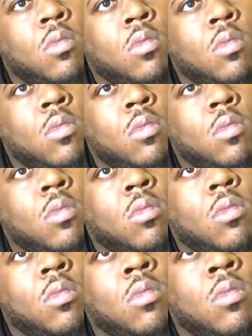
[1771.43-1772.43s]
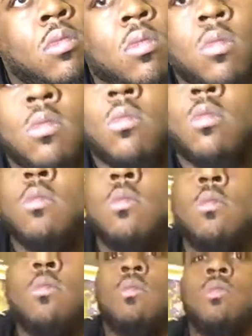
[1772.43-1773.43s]
you feel me, just
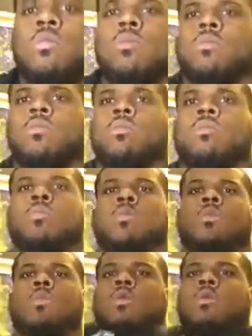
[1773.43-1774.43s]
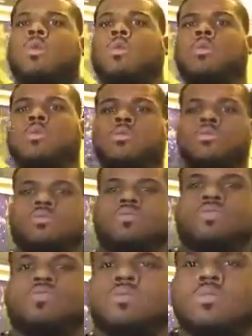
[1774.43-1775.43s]
coming to practice, just getting no reps. Them boys getting
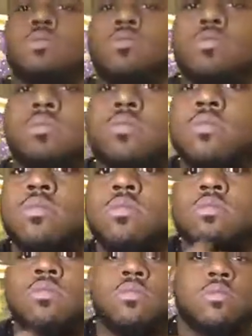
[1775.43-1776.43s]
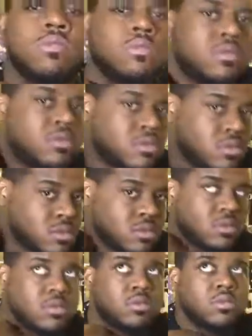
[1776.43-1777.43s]
reps. They know the playbook now.
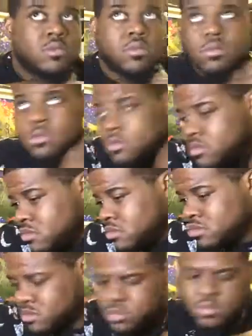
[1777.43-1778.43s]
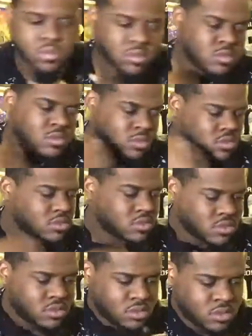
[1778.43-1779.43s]
Like, just because they're in the playoffs,
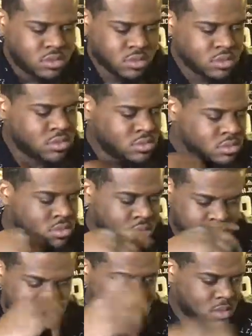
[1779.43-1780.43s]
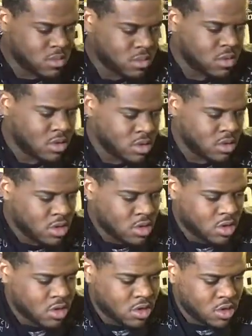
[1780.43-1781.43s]
you feel me, the reps might go up a little more
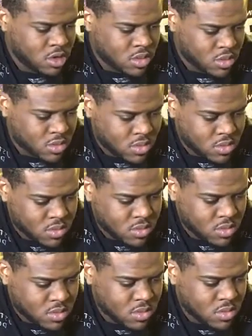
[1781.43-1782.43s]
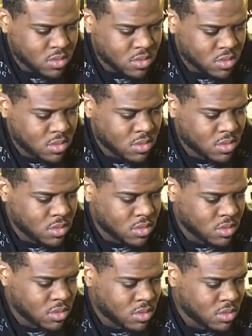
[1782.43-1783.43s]
for the ones, if anything,
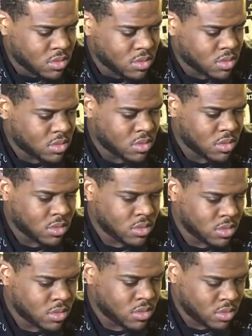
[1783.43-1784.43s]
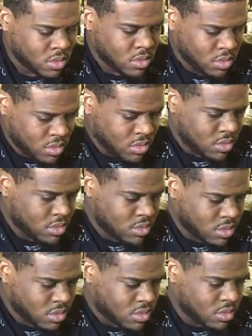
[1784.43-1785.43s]
but they still getting reps
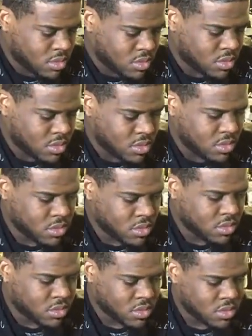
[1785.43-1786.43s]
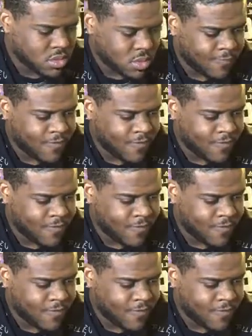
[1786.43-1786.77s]
on the game plan, bro.